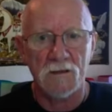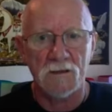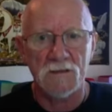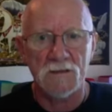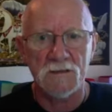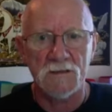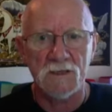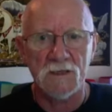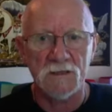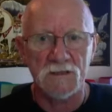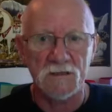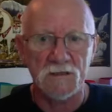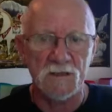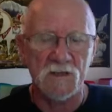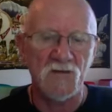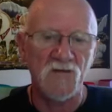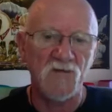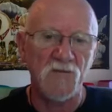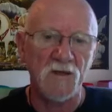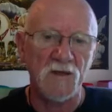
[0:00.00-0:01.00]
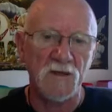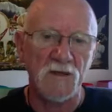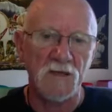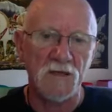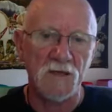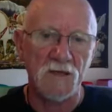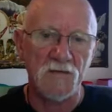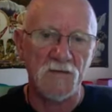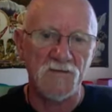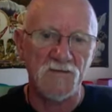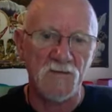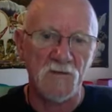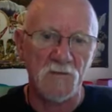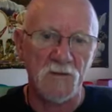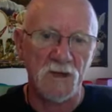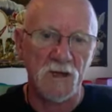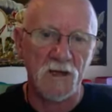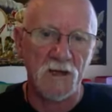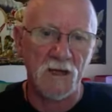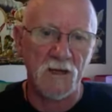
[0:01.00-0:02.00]
This gives me the gift of
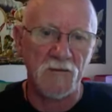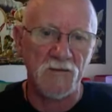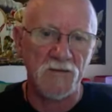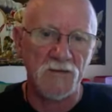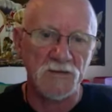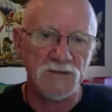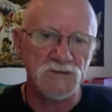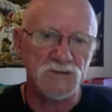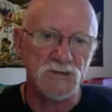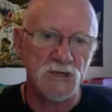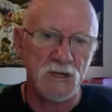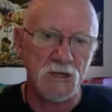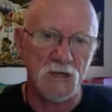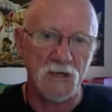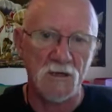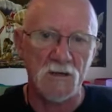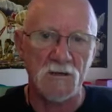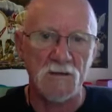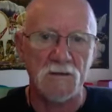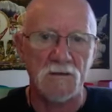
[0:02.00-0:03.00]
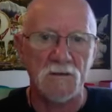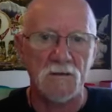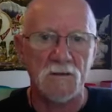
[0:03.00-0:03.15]
being able to share